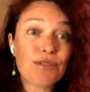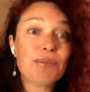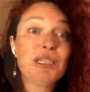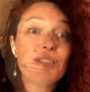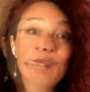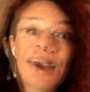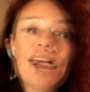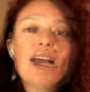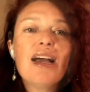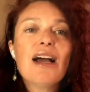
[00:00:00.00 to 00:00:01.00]
from the
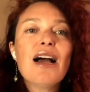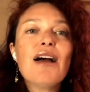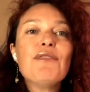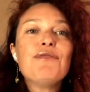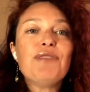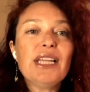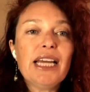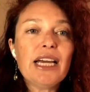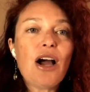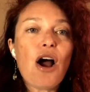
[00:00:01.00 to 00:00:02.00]
divine.
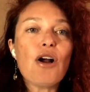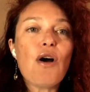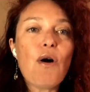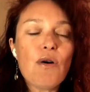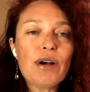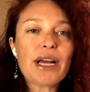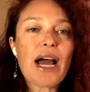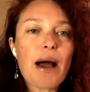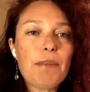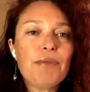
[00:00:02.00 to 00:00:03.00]
Filling our own
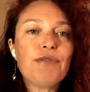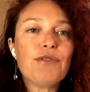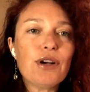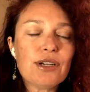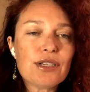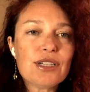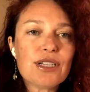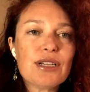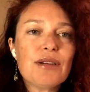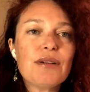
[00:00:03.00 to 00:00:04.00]
cup first,